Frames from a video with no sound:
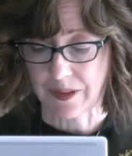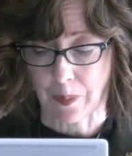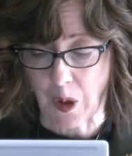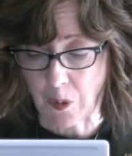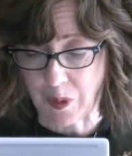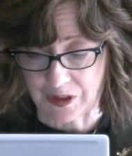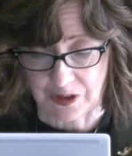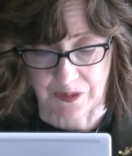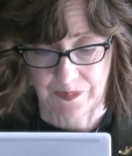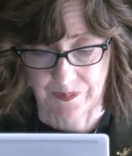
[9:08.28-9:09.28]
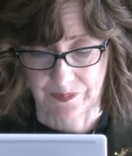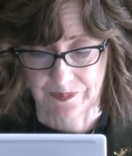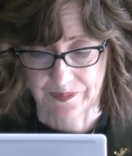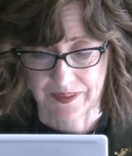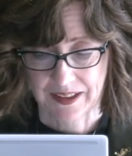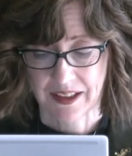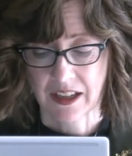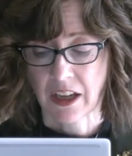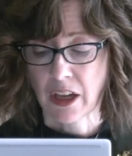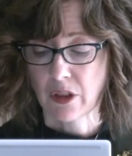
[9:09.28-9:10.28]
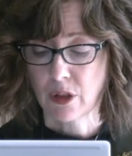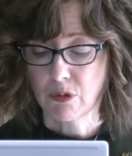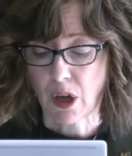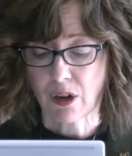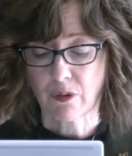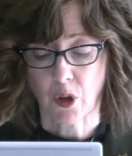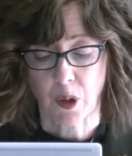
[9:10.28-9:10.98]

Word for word: at the moment. The role of